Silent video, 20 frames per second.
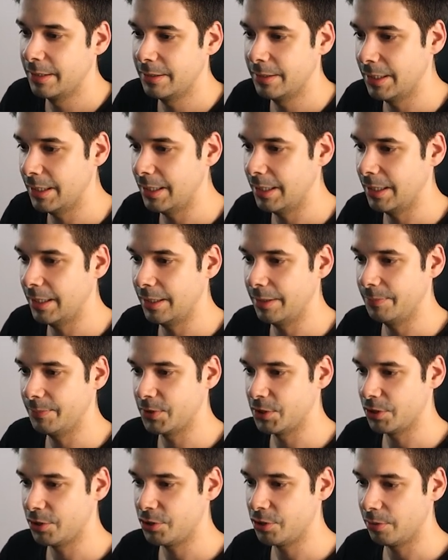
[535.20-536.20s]
The
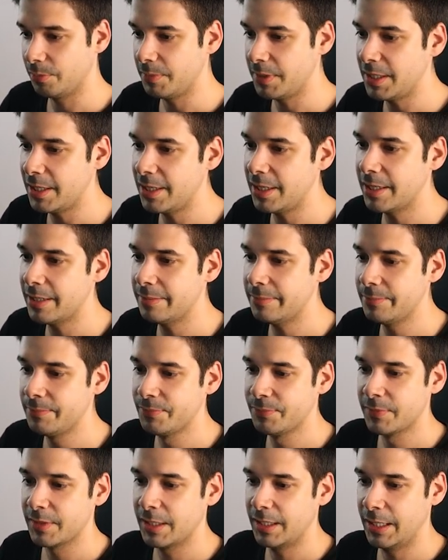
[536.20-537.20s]
social media,
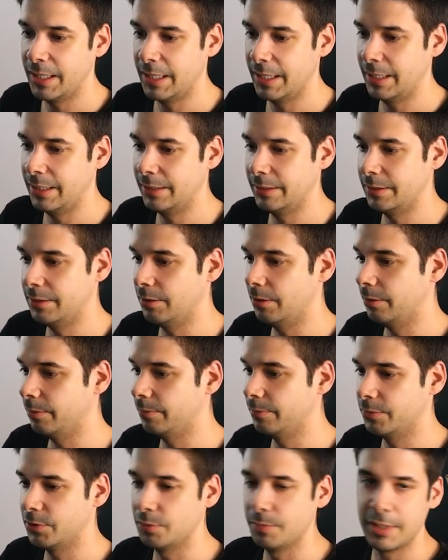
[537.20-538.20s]
and you
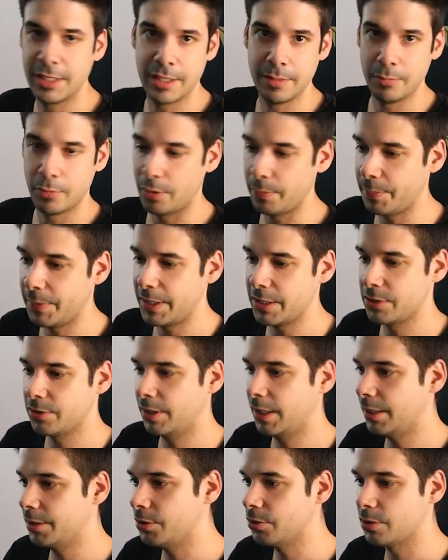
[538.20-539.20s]
know, to make it more
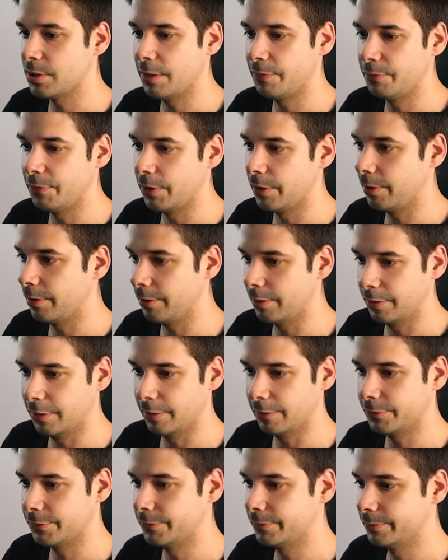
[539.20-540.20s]
personal, use a
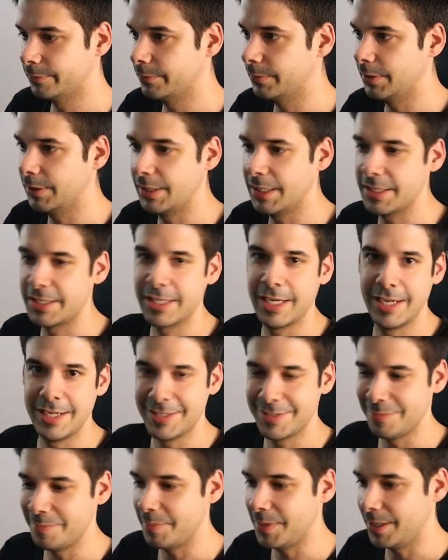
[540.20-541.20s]
photo of, in this
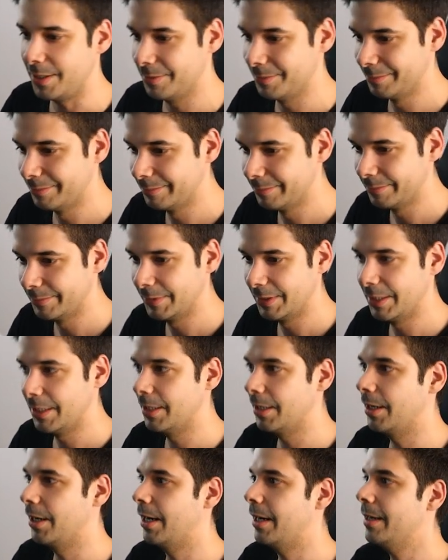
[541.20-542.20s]
case, me.
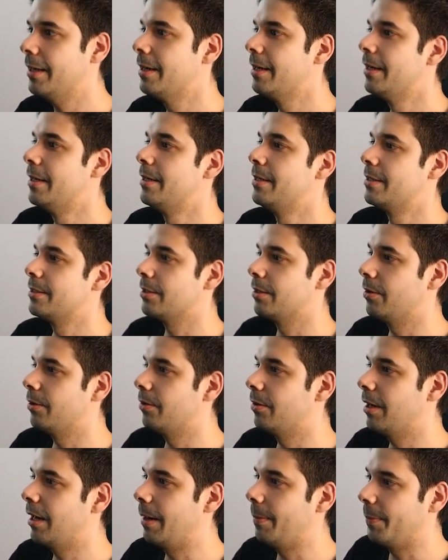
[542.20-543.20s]
All right?
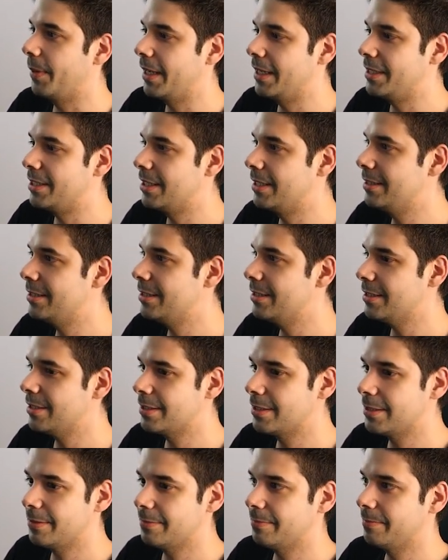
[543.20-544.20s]
So apply
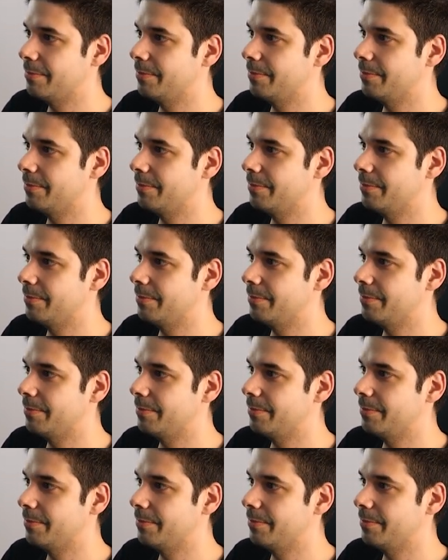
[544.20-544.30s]
changes.